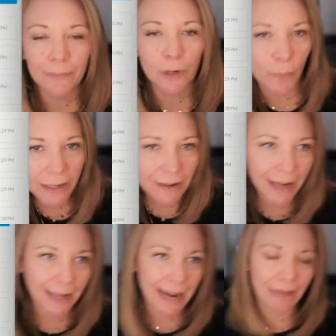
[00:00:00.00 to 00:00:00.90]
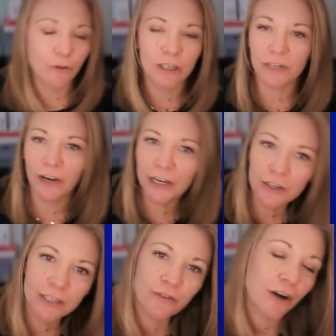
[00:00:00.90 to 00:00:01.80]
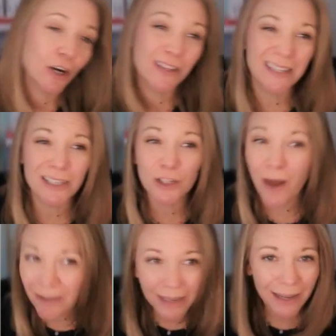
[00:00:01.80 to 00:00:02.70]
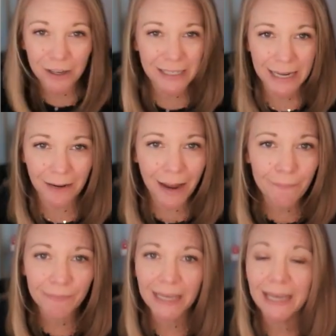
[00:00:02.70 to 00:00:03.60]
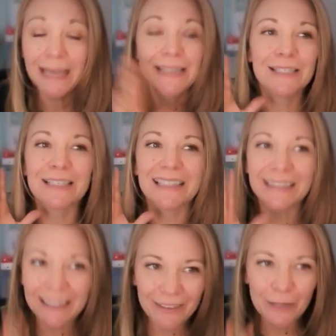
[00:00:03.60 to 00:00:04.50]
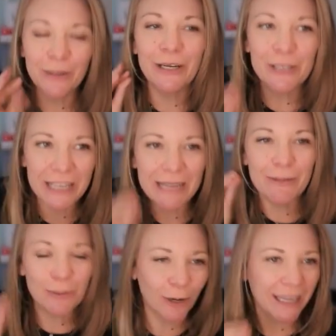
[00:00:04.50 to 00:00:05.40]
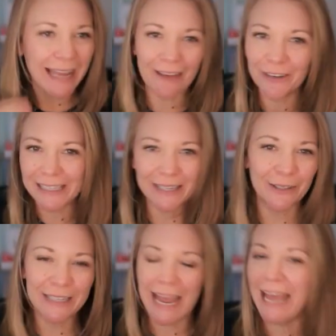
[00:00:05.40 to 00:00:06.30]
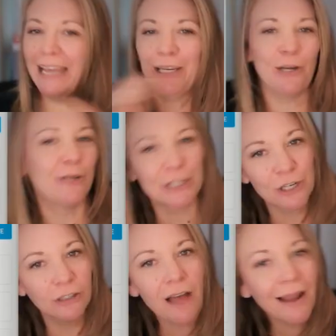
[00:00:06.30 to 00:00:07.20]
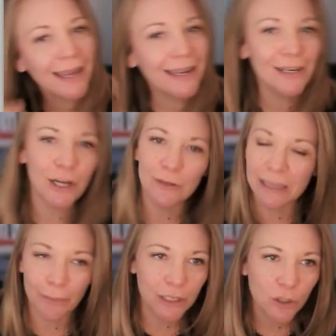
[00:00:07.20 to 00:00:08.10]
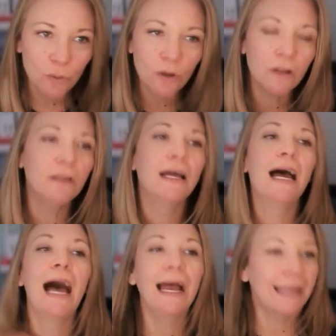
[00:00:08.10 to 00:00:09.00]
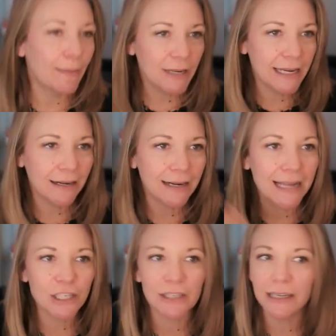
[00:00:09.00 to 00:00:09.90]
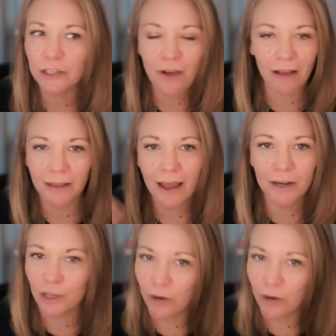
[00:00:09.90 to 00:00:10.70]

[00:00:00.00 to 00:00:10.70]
open, and I have Christopher Anderson's record. This is directly in our CRM. It's living where your team is working every single day, no additional login, no separate tool. I come in here and I just click directly on